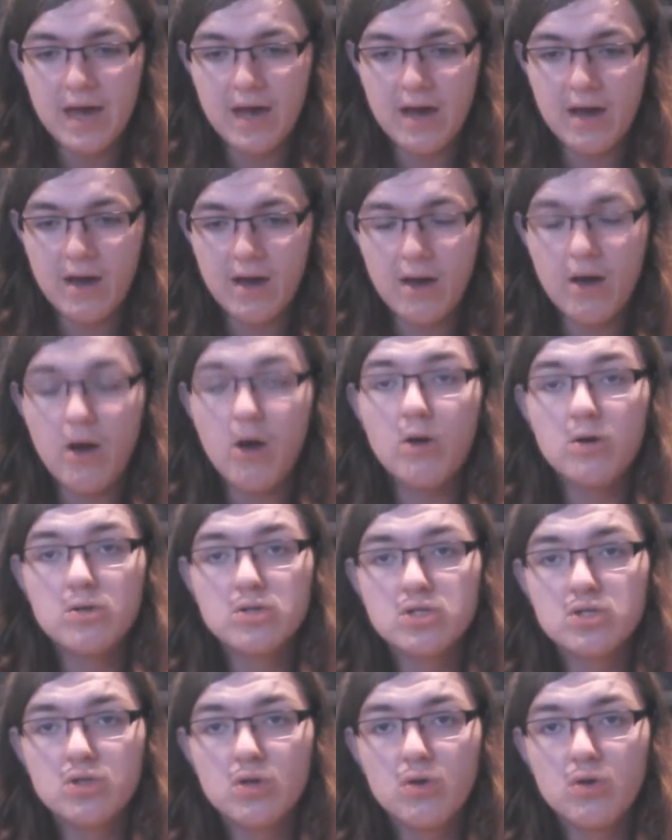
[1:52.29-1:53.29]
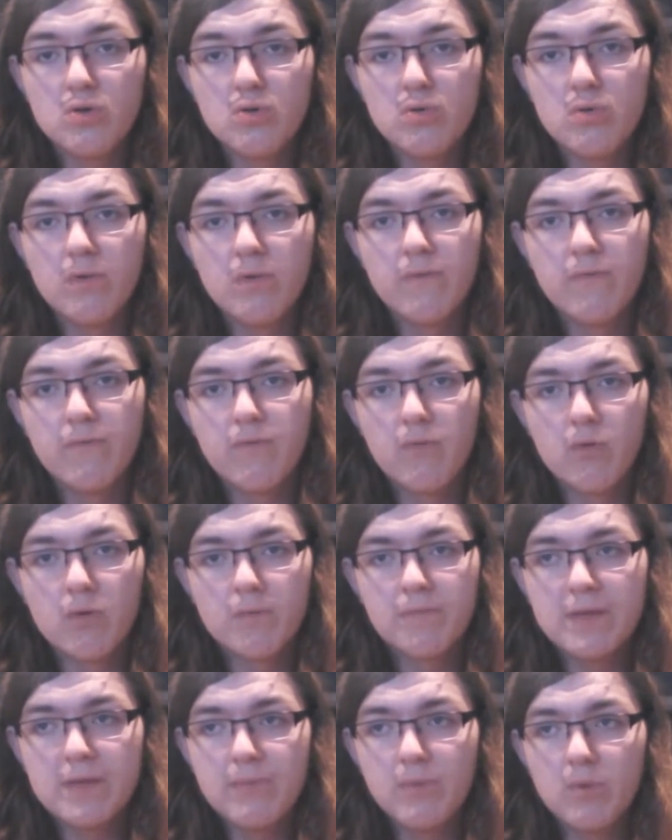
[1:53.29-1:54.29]
Also,
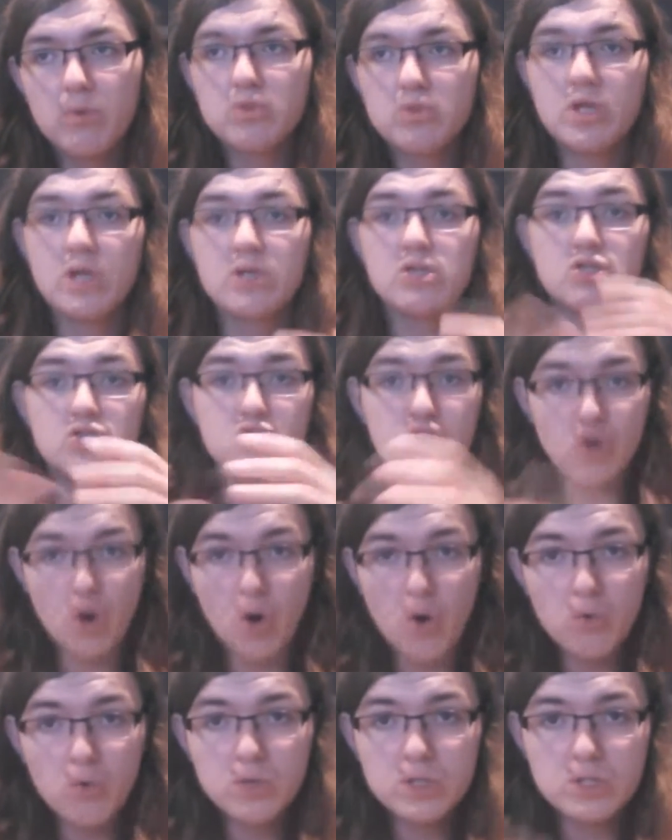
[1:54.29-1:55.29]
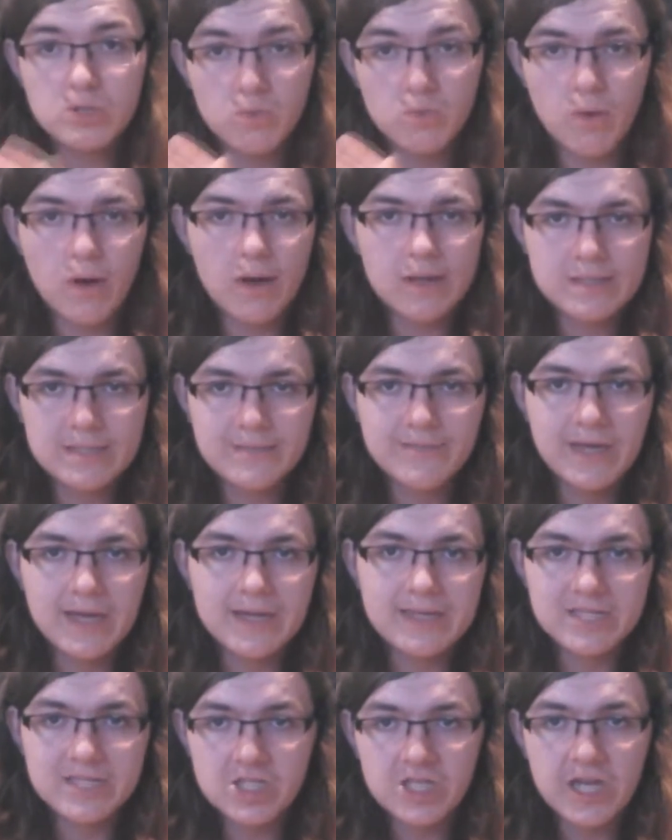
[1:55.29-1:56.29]
for people that don't want to be
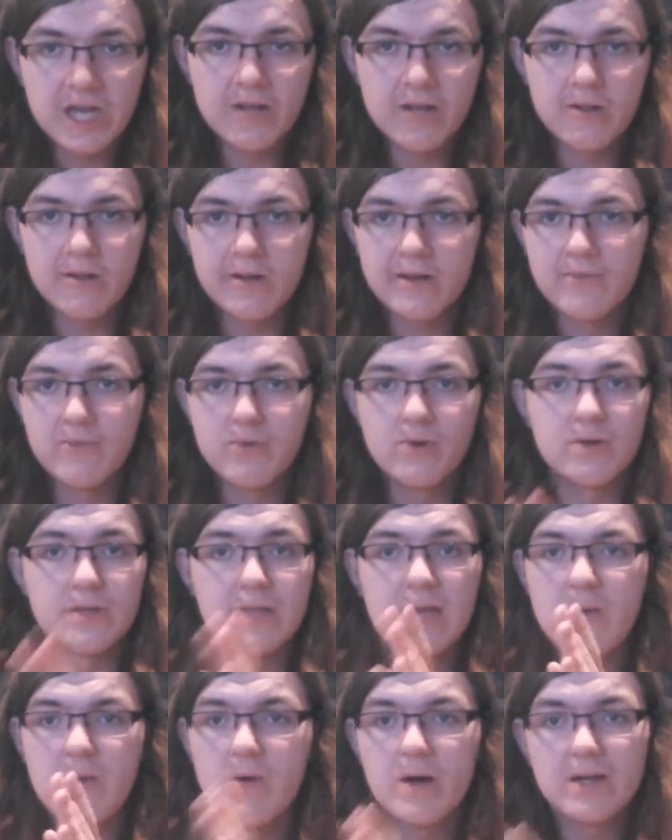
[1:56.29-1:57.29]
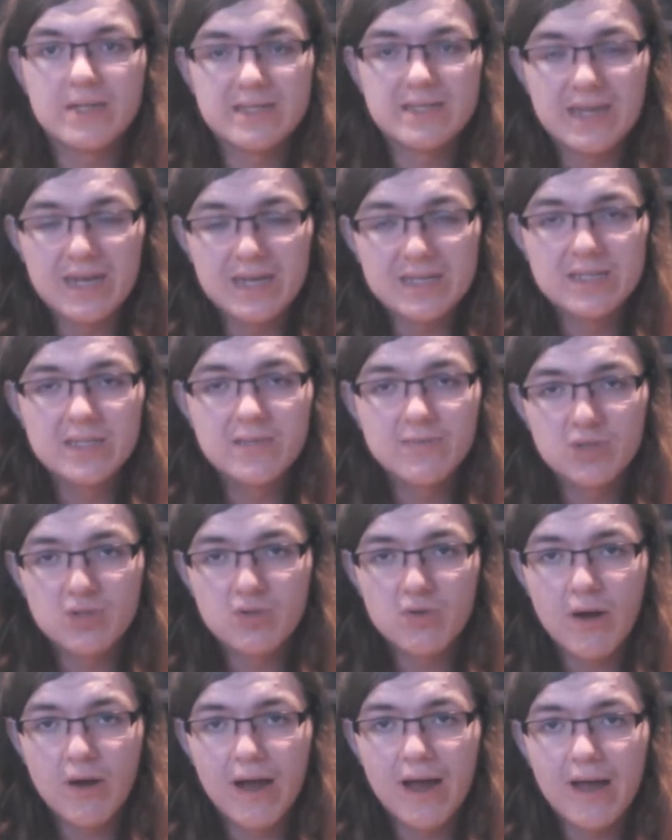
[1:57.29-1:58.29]
on this channel anymore, that want to
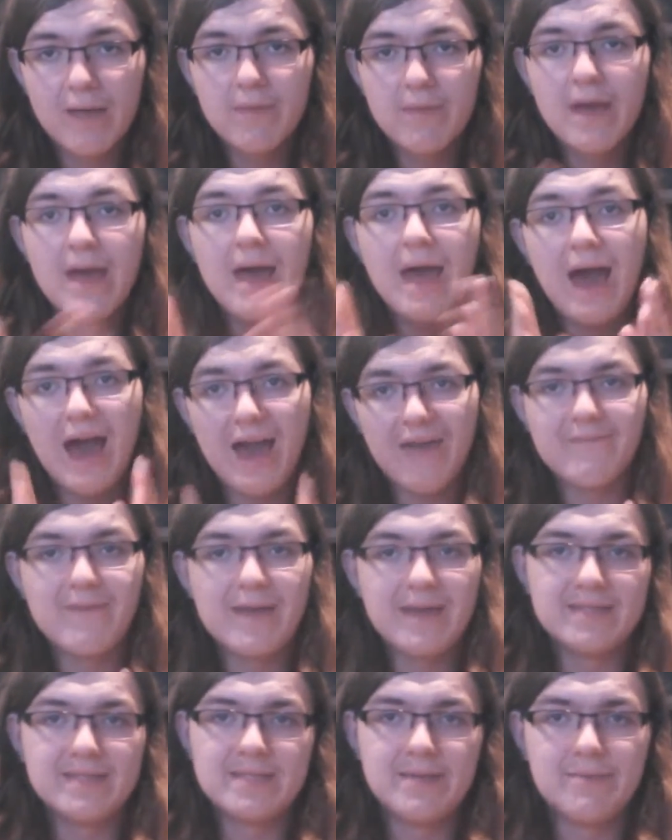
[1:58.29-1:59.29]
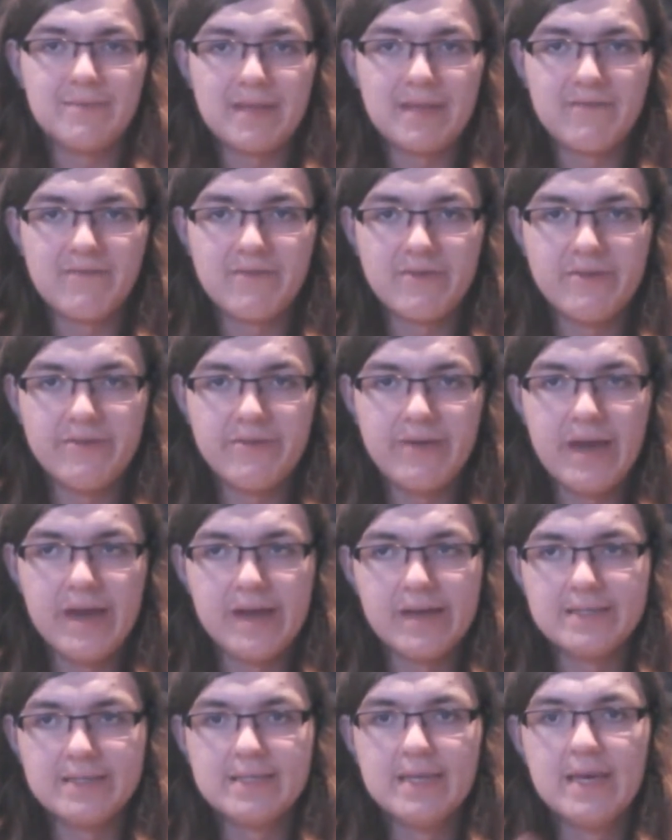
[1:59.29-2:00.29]
unsubscribe, I've made something for you
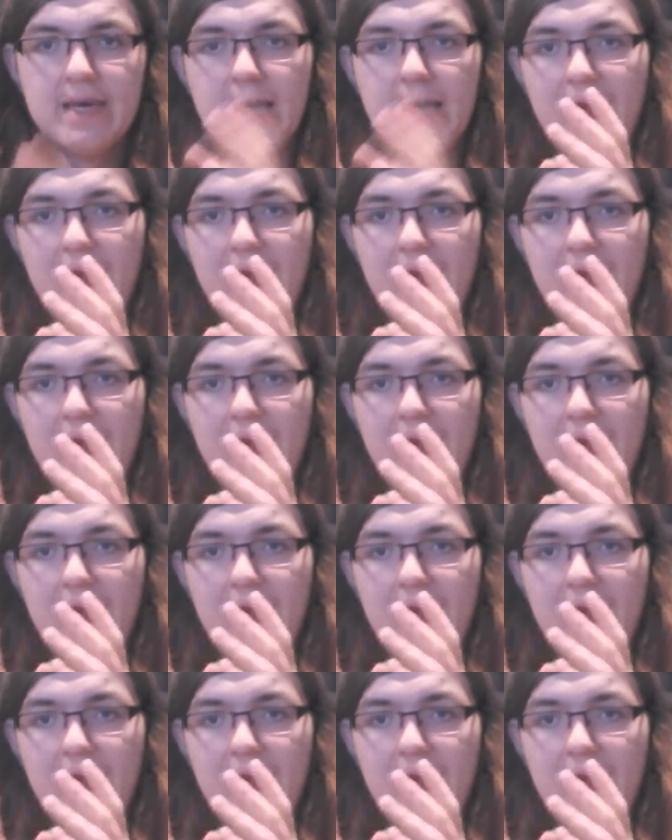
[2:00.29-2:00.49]
guys.